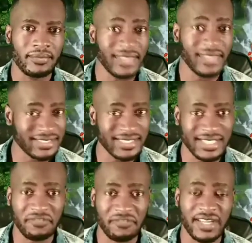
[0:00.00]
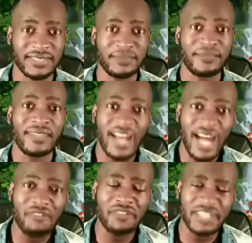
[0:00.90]
That's just a fact.
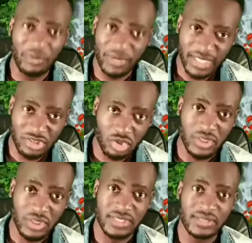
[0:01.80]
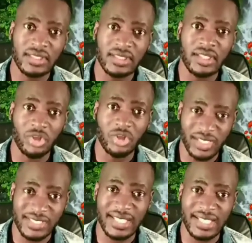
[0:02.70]
Africa, we can do it. You
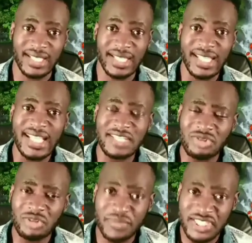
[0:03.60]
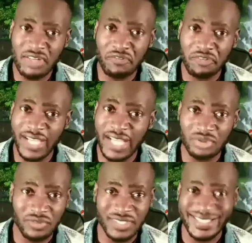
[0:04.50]
understand? Let us not be self-reliant
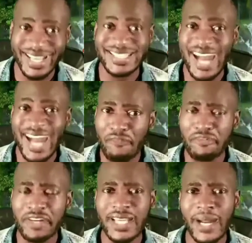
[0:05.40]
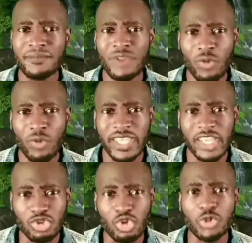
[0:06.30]
on these guys. Africa, we
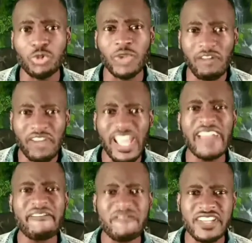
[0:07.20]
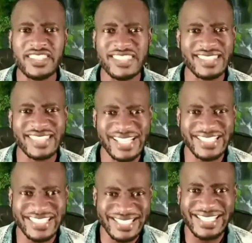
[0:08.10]
can do it. We have everything that
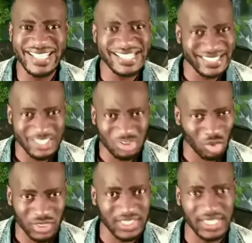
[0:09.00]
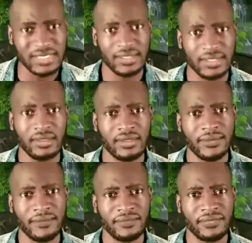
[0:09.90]
is needed in this continent.
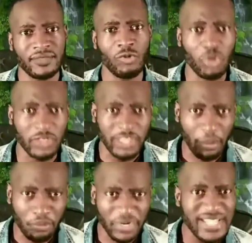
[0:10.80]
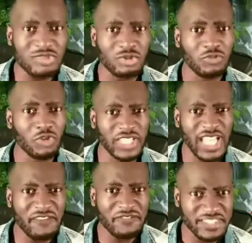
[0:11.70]
We've got the brains, we've got
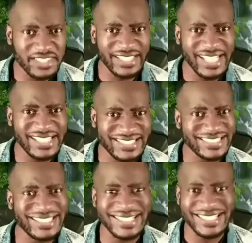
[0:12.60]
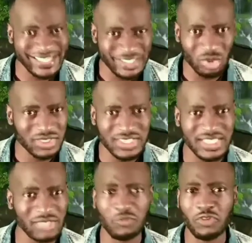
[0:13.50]
everything that is needed in this
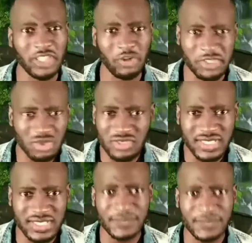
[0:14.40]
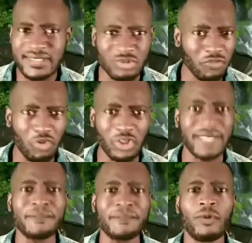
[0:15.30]
continent. We've got the resources, we've got
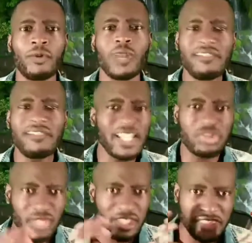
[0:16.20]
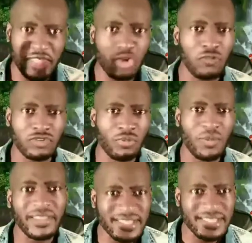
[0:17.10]
whatever that you can think of to
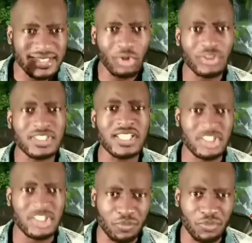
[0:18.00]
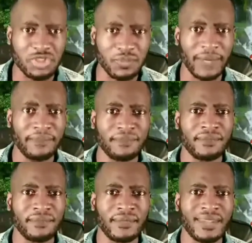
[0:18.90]
make this continent prosper.
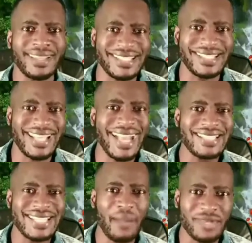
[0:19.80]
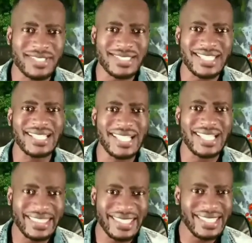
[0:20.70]
It is high time we started
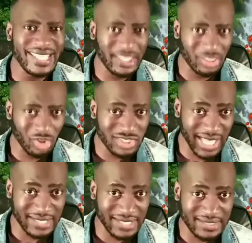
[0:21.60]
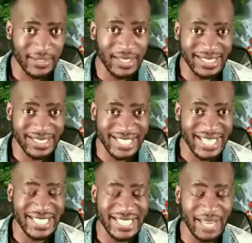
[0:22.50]
thinking in those lines. It is
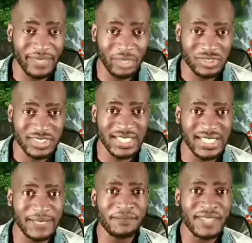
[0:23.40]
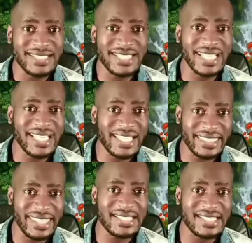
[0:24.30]
high time that we started taking
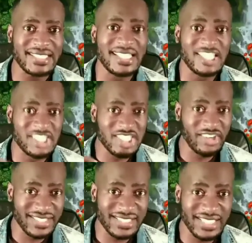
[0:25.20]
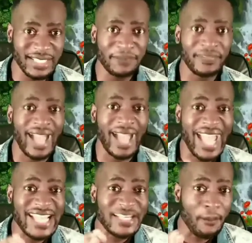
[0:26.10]
things seriously
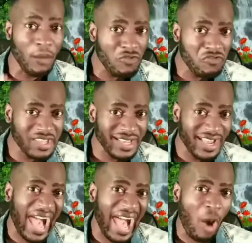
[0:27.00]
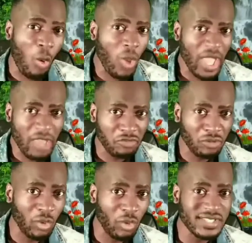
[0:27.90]
and moving away
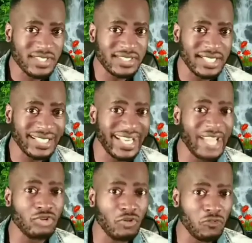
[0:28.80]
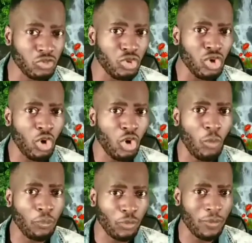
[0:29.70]
from the Western kind of rule or
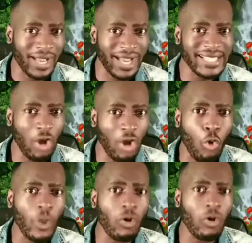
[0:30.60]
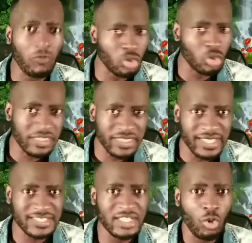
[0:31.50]
propaganda or way of doing
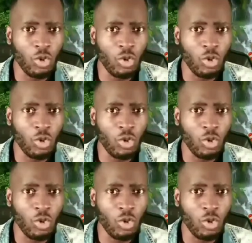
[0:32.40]
things.